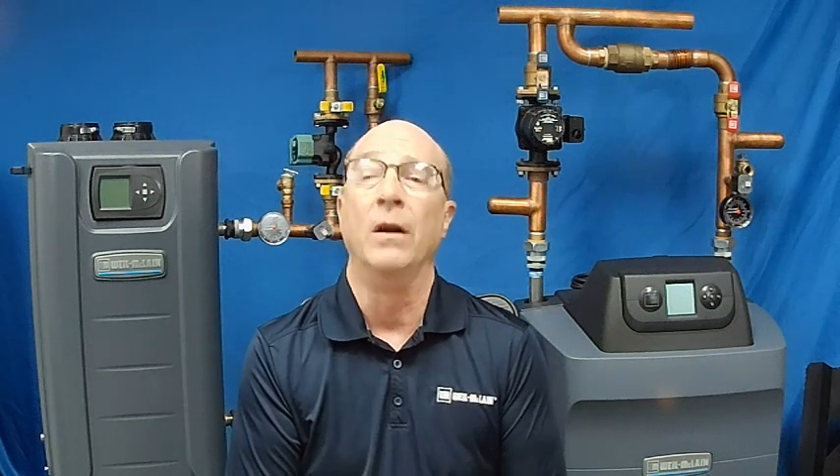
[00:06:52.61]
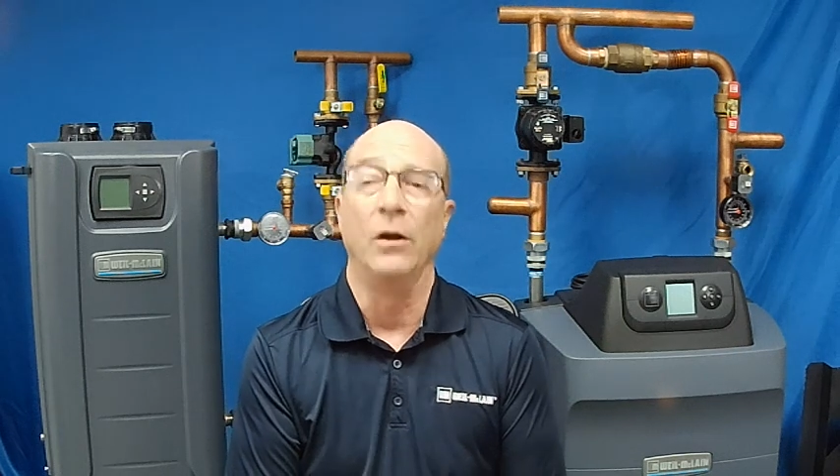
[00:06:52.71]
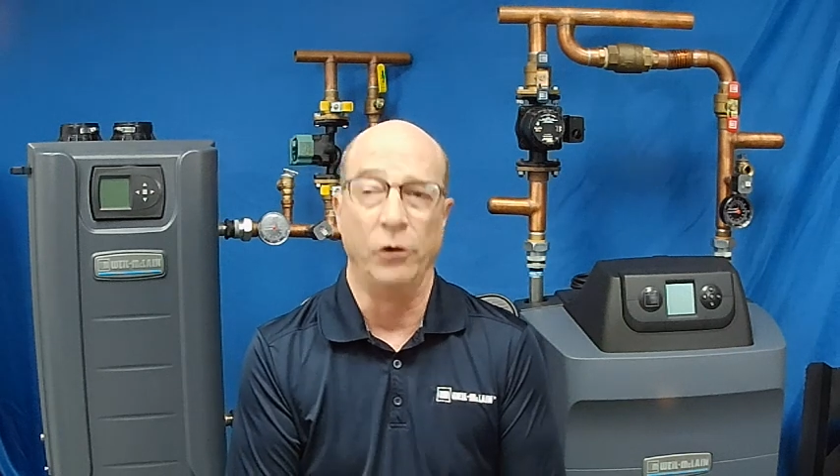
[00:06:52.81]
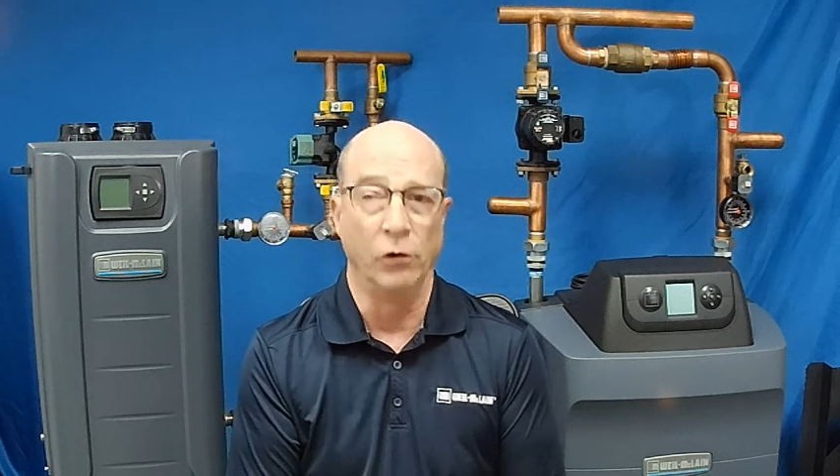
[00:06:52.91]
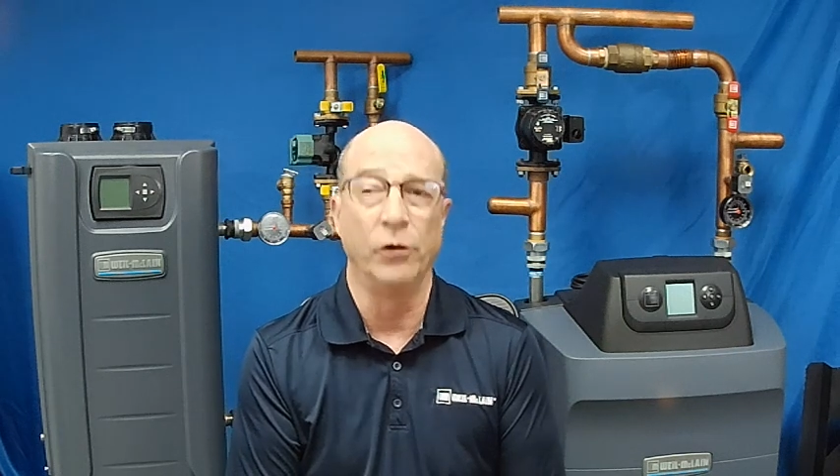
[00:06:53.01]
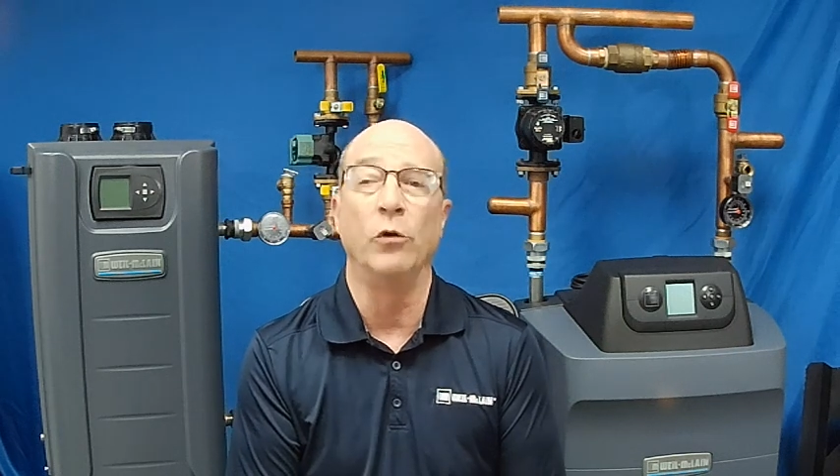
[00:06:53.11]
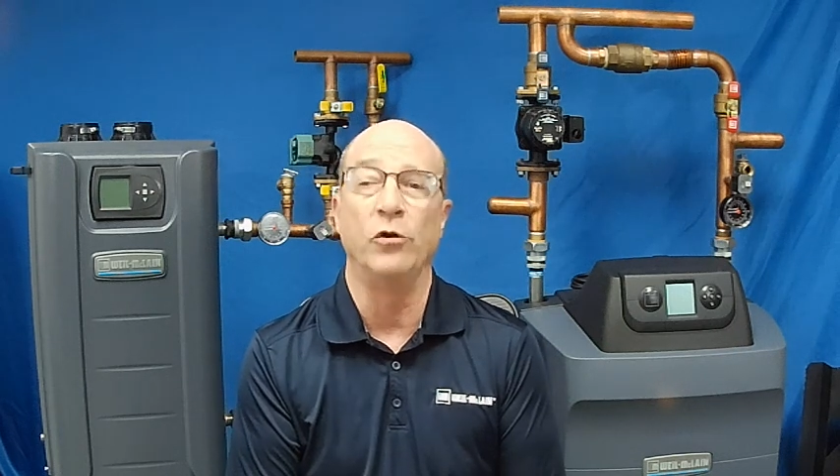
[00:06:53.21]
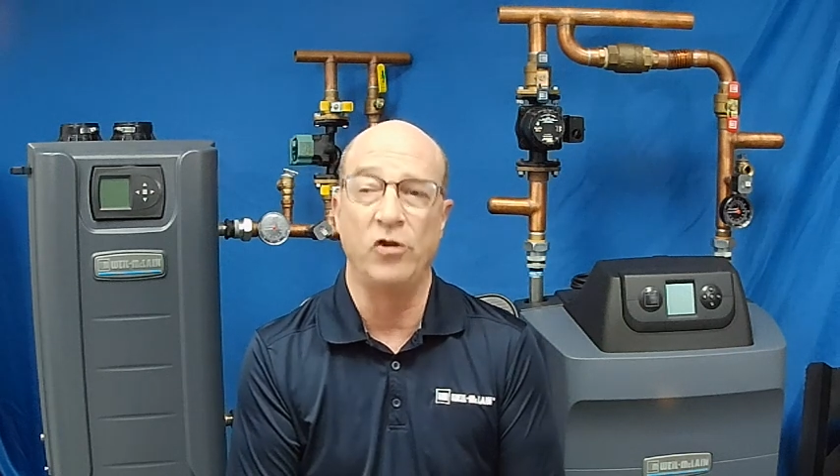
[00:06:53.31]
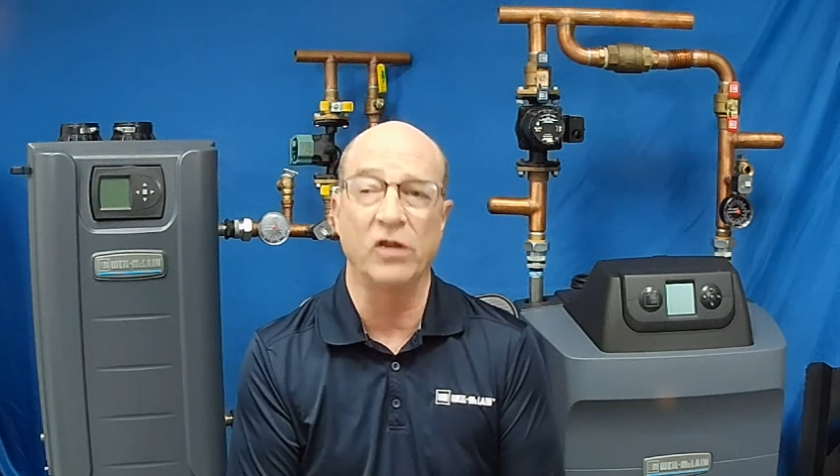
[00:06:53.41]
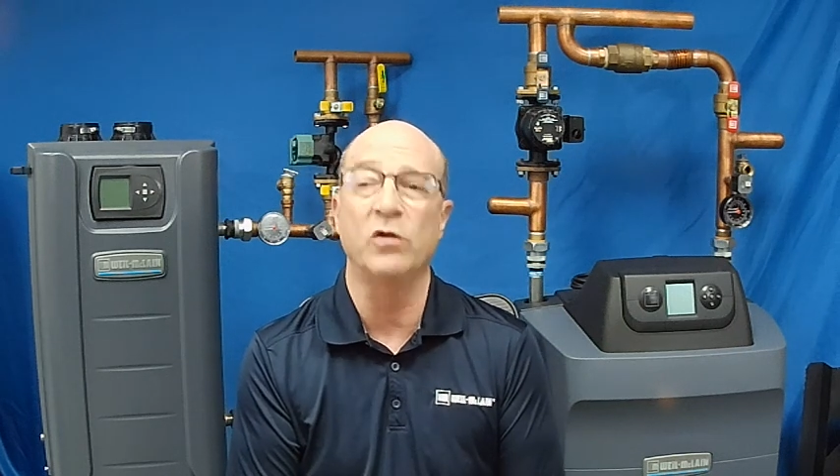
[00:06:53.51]
you'll know
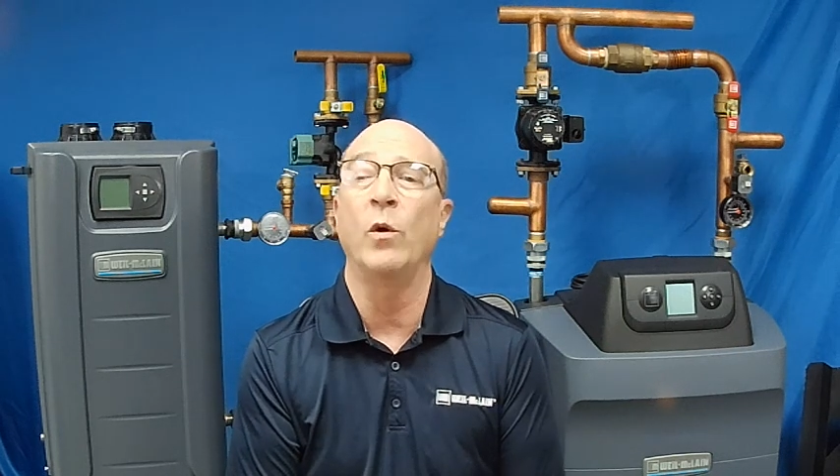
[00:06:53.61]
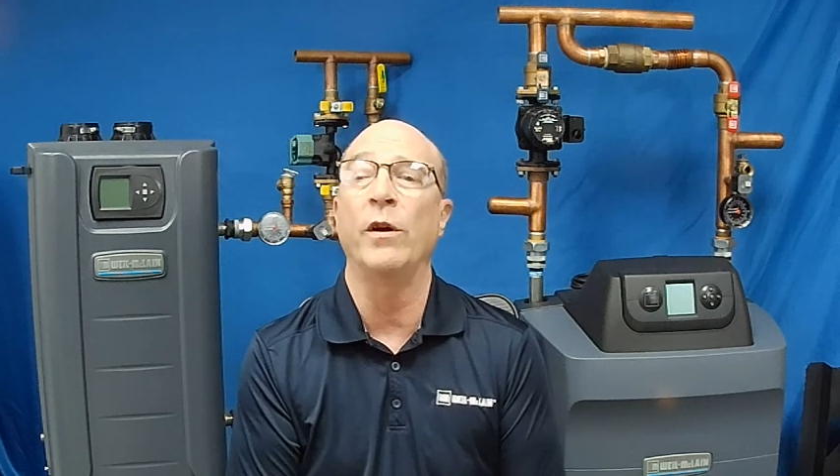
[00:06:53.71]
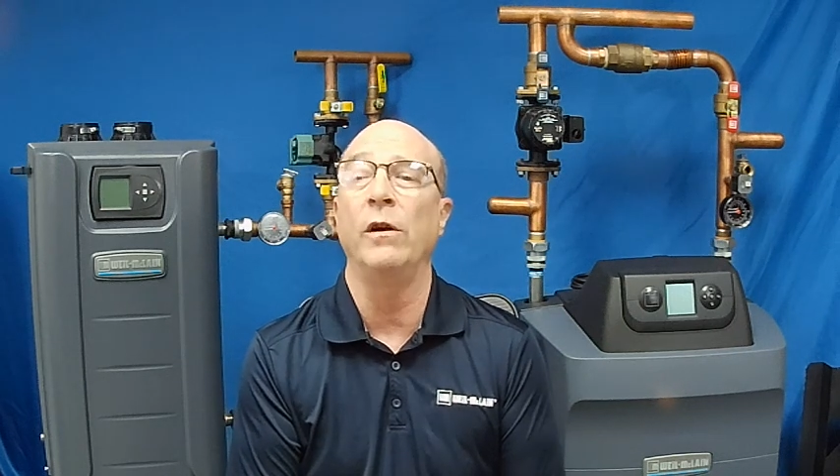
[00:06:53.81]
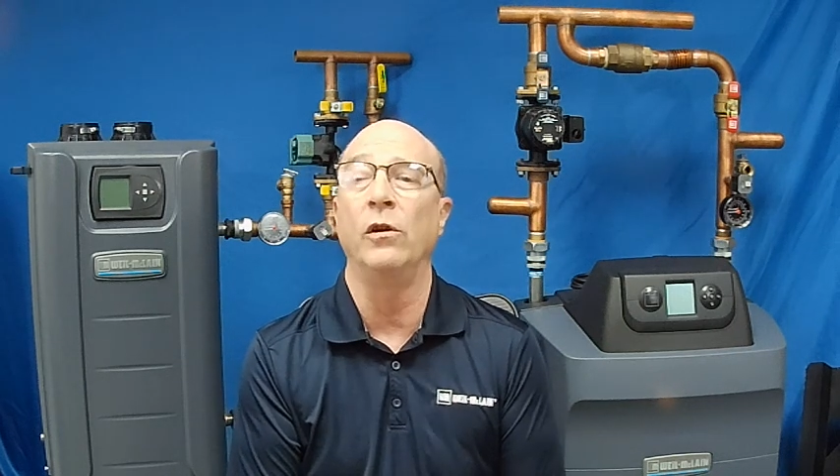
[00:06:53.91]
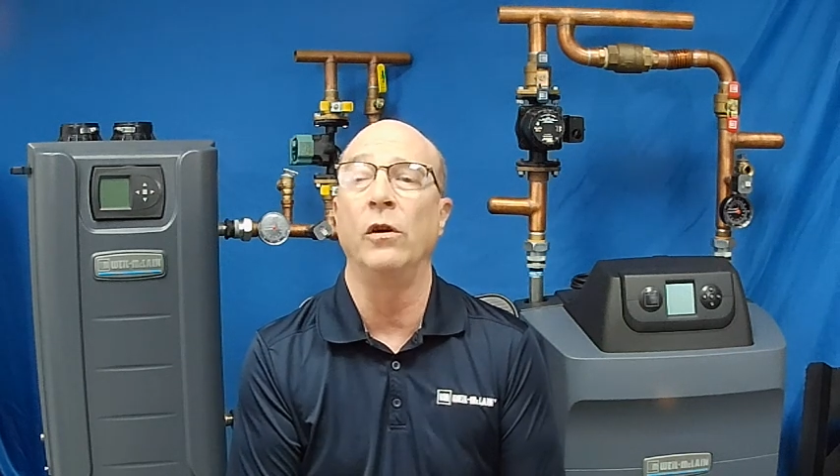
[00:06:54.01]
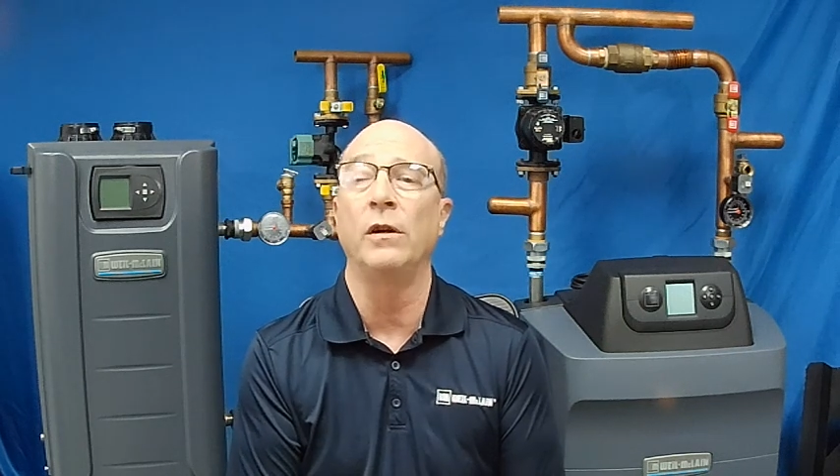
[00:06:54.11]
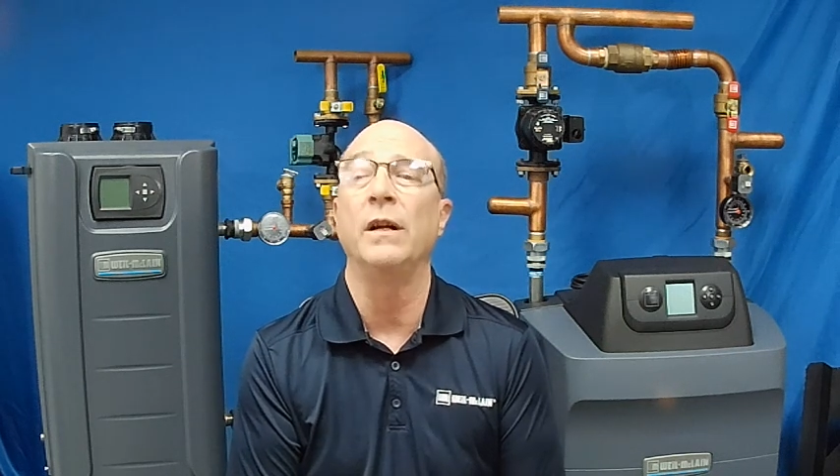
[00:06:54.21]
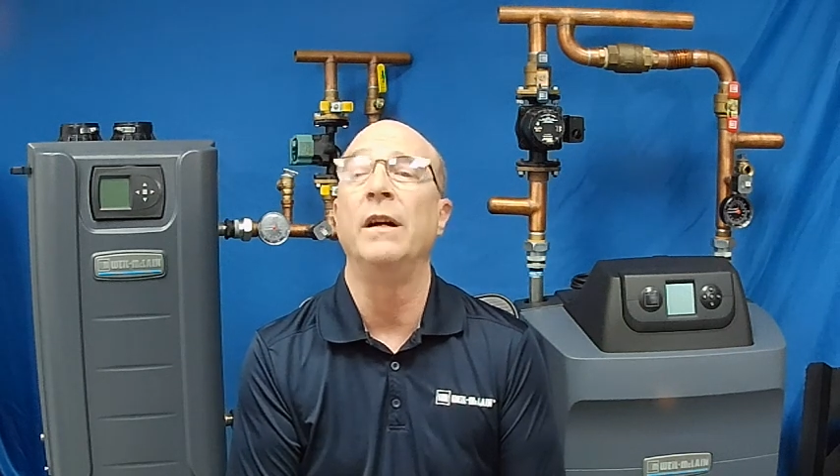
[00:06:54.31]
just where to look